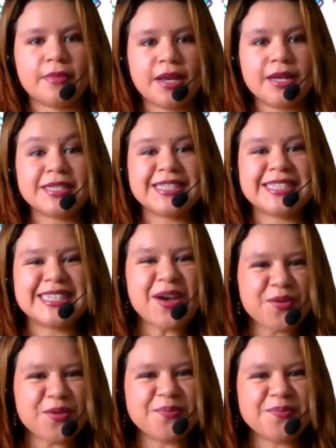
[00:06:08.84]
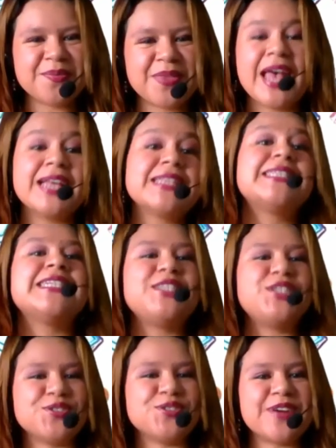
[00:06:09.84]
So, did
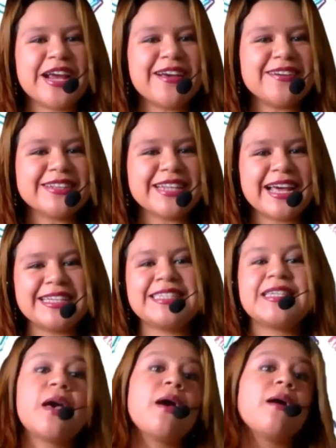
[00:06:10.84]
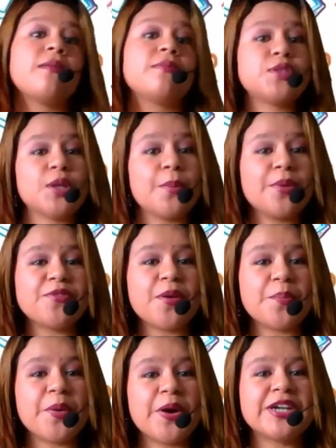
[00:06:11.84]
you recognize some of the
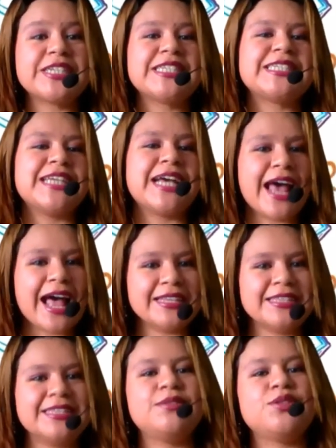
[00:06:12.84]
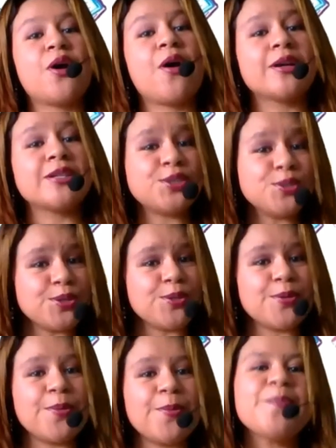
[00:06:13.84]
parts that I talked to
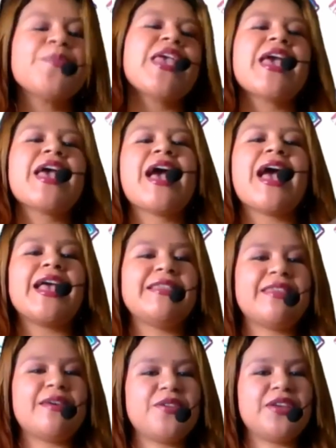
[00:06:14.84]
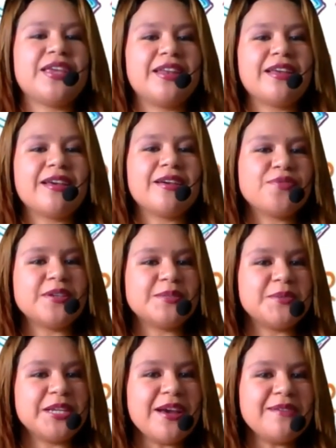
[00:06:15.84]
you in the beginning of this
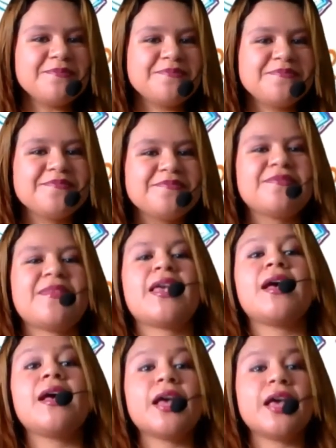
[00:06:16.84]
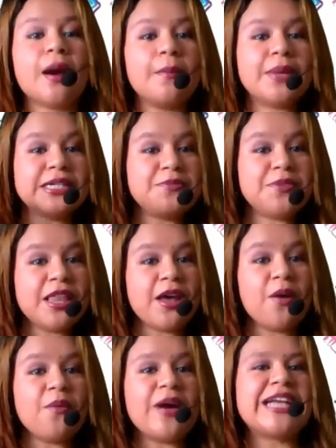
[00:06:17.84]
video? Comment below
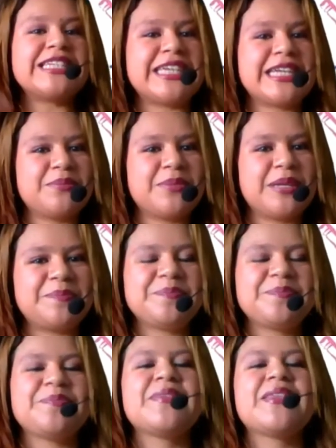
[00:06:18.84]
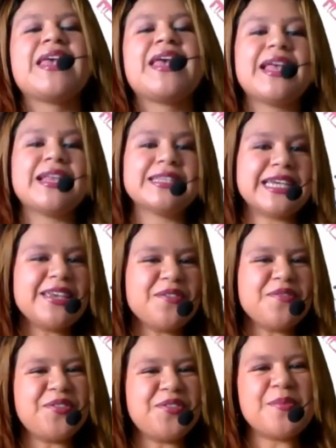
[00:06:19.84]
and tell me. Thank you
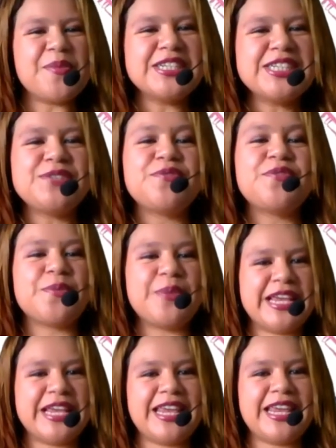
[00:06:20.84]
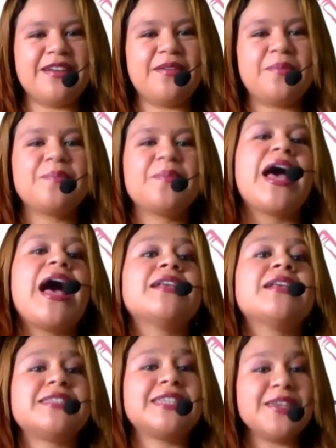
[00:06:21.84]
very much for being here and
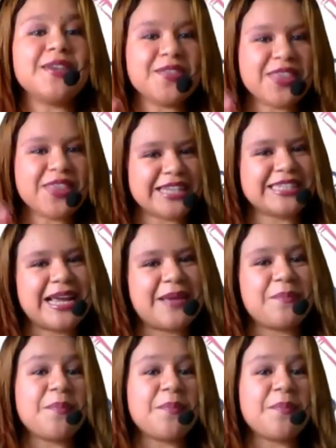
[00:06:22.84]
see you next time.